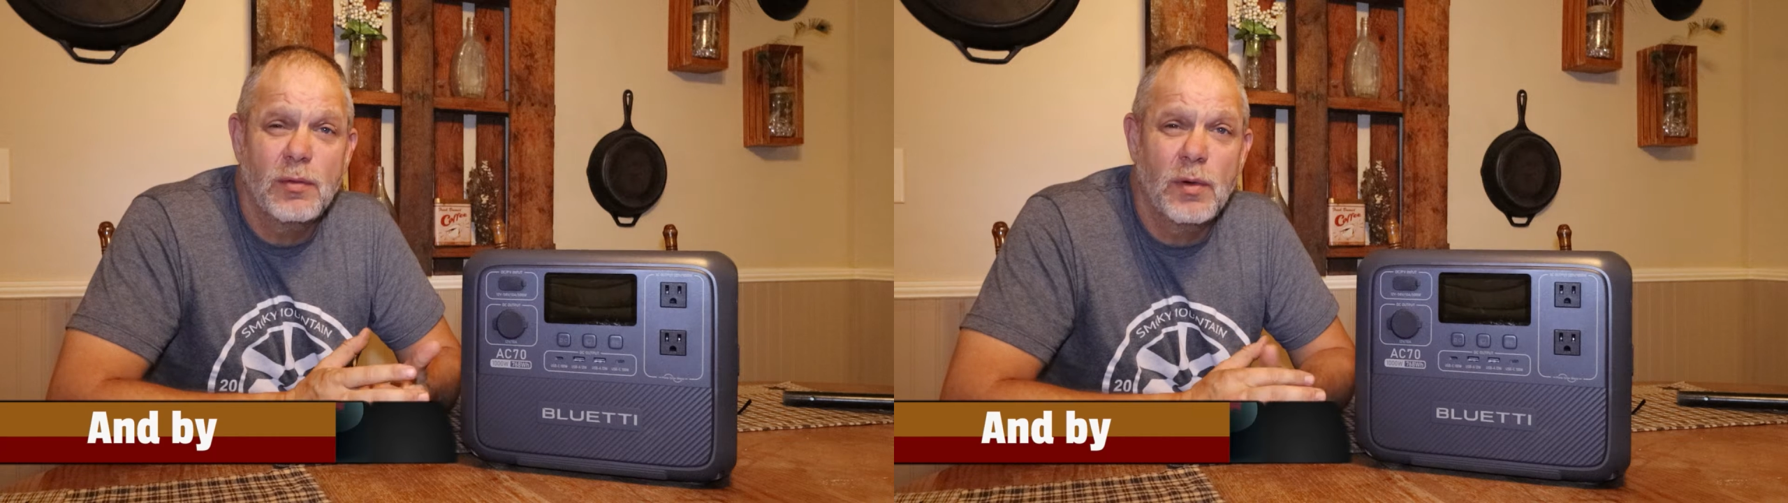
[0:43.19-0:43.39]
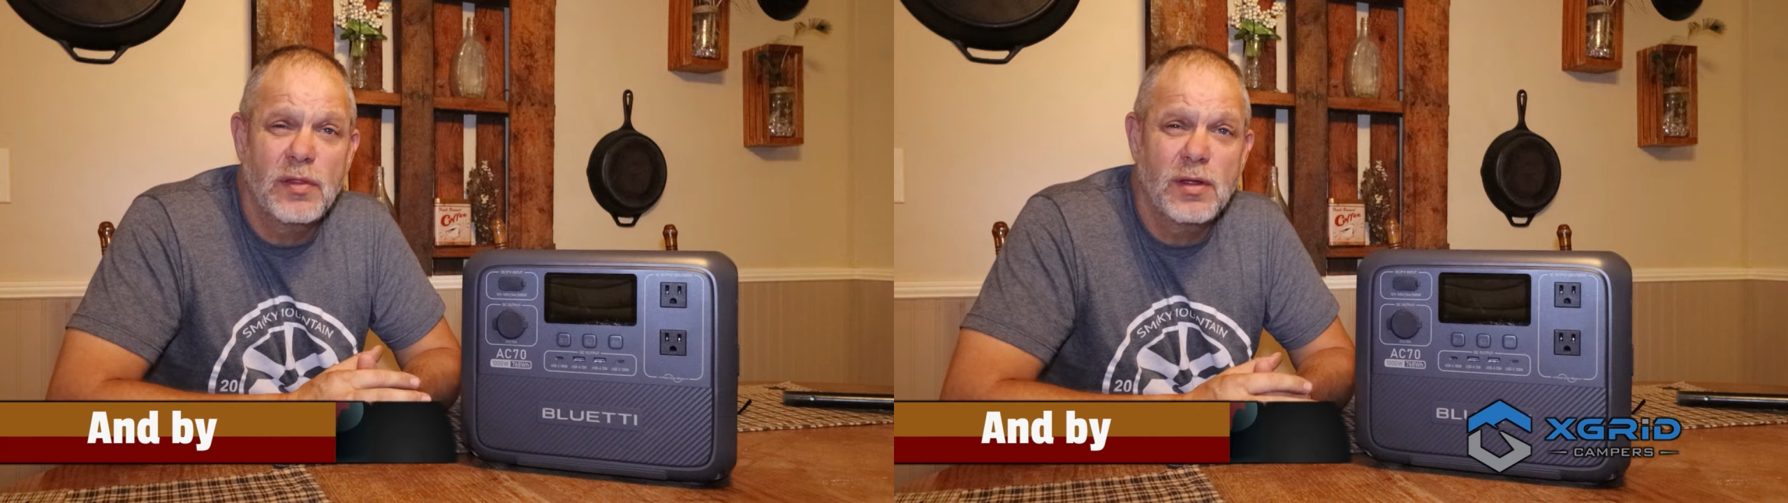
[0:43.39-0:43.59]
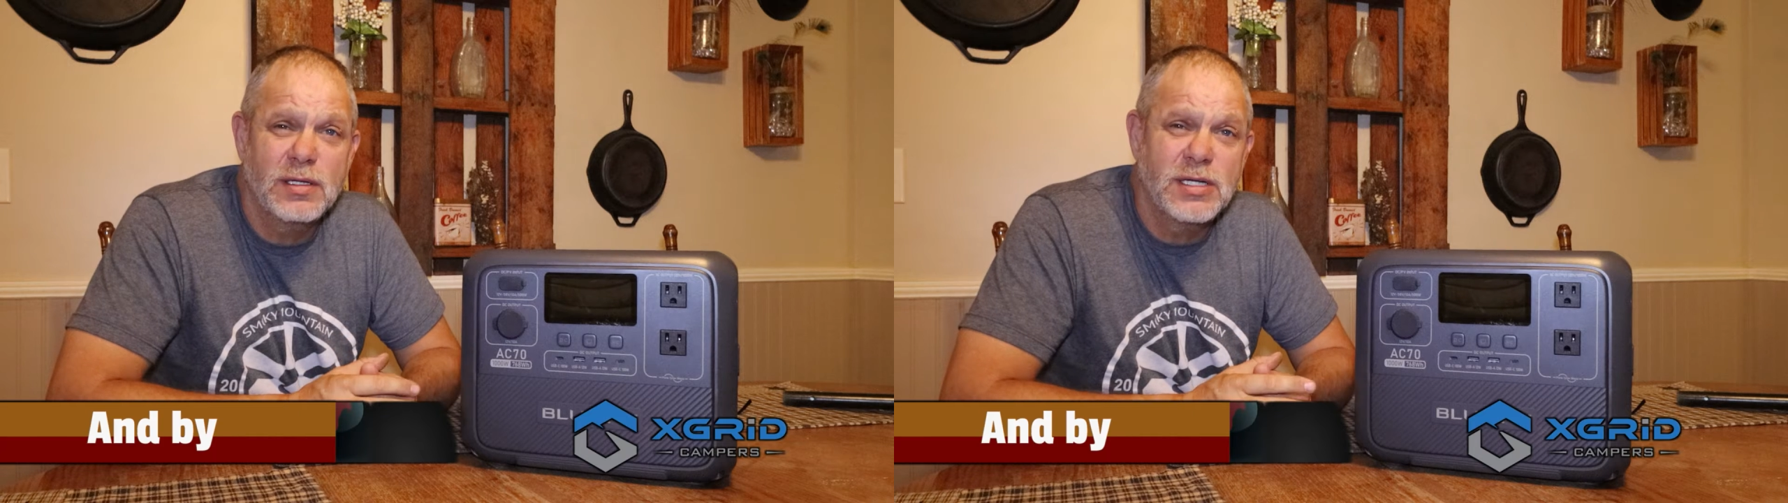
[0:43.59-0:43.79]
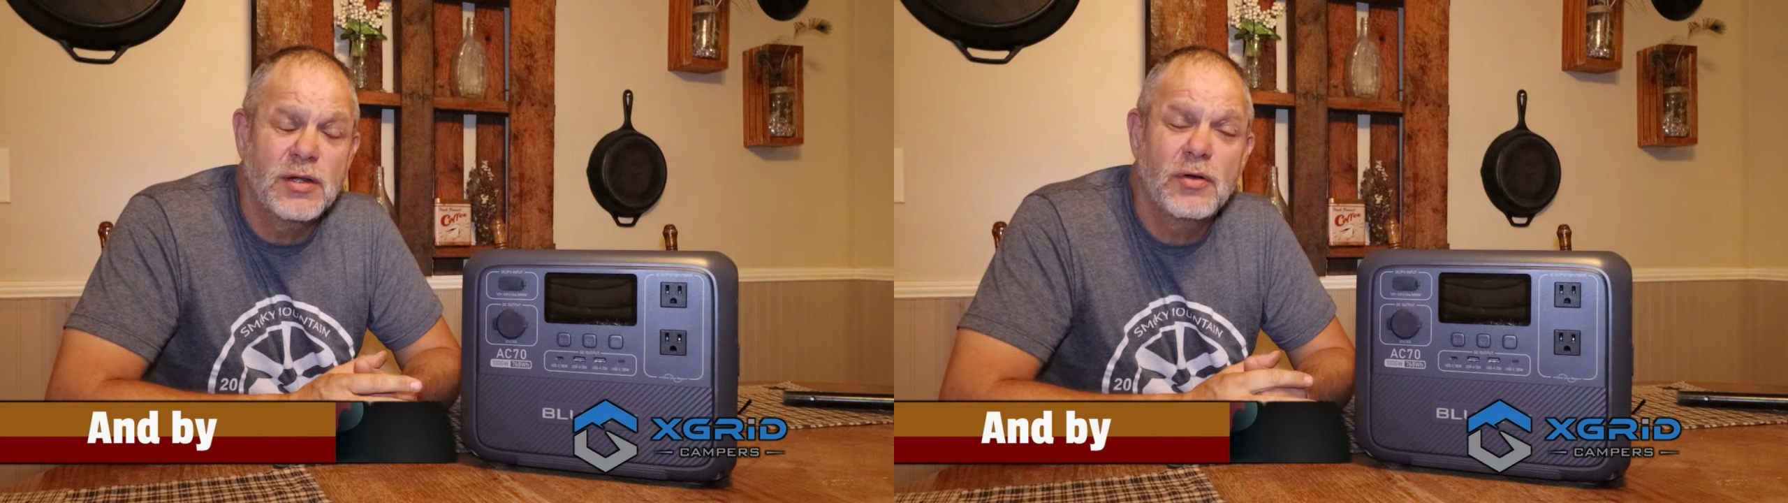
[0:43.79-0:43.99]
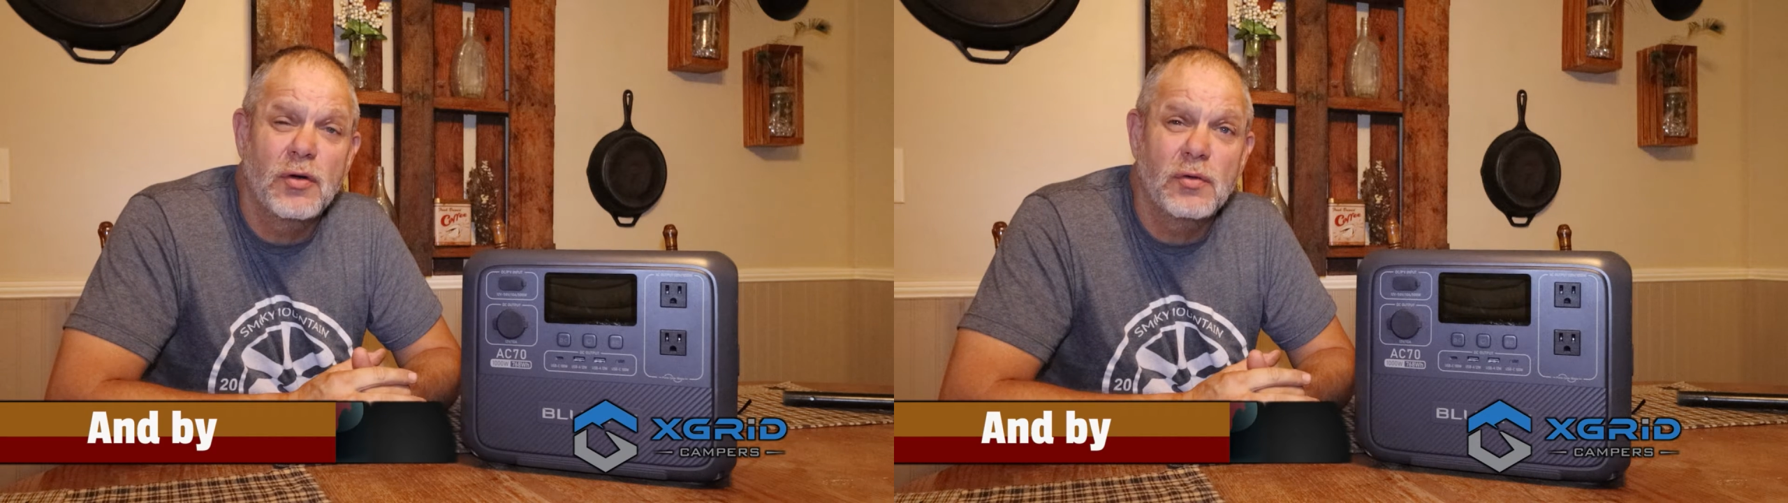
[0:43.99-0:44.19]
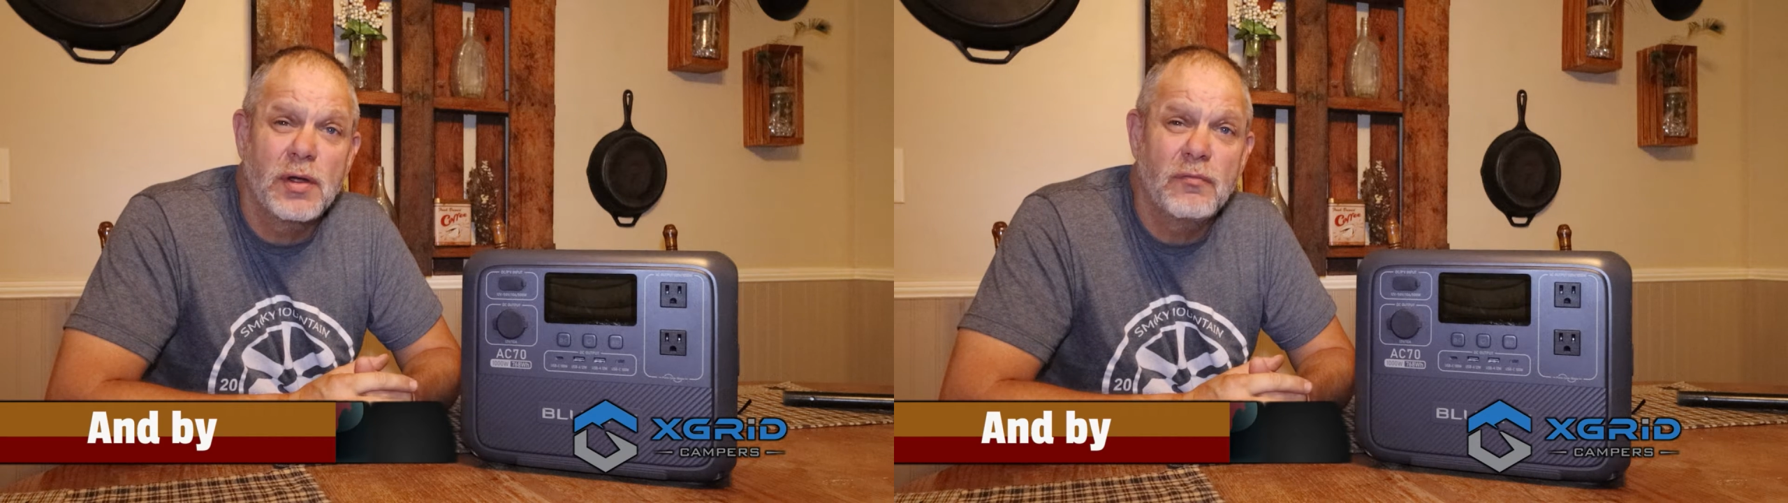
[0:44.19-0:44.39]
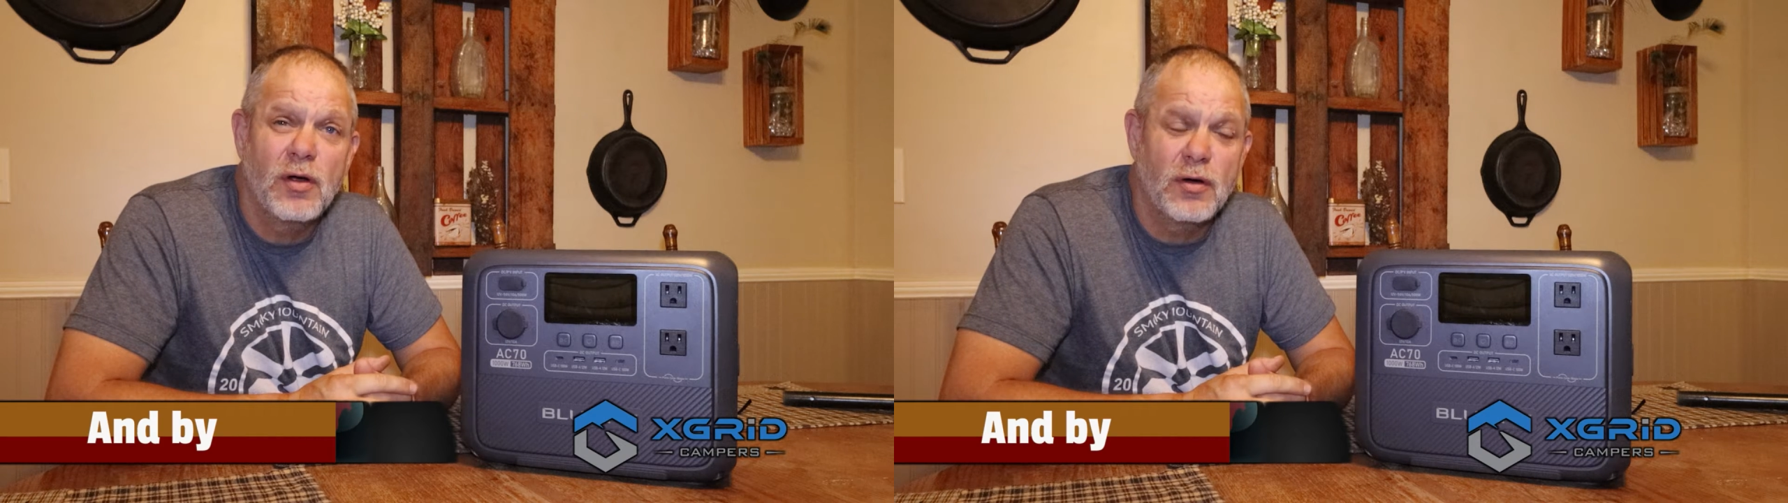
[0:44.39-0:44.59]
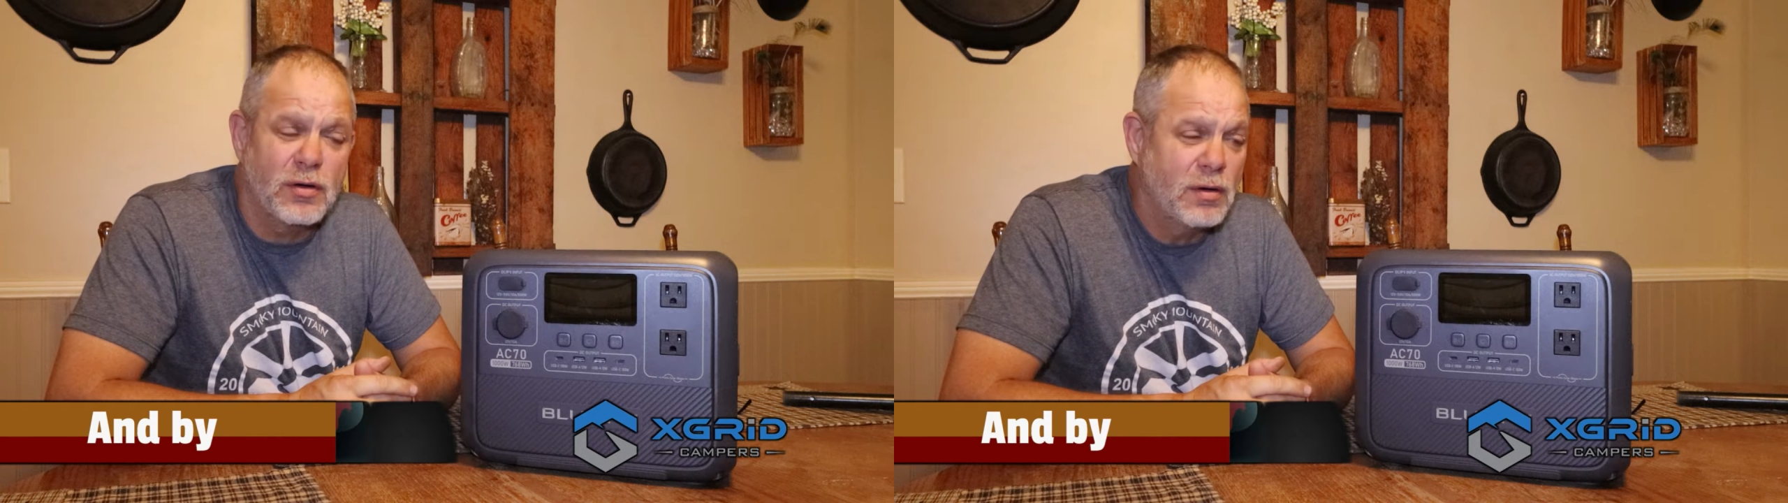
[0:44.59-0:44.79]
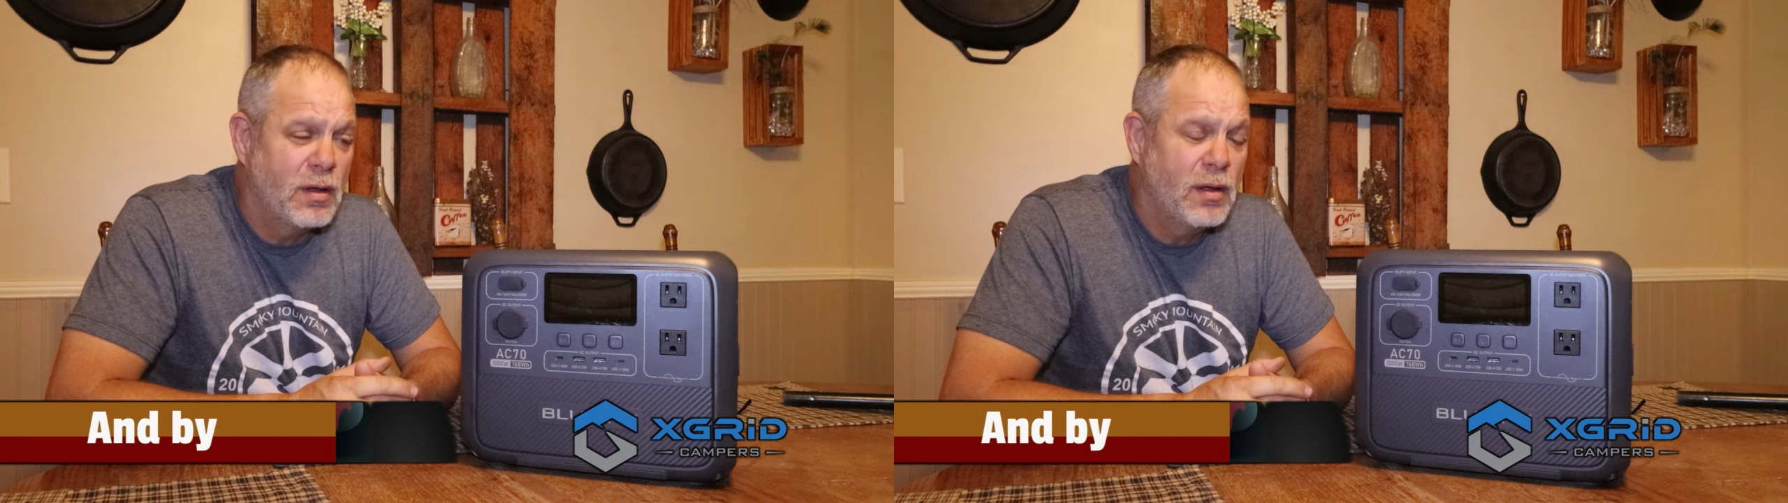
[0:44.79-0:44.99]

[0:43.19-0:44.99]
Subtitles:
with its internal inverter.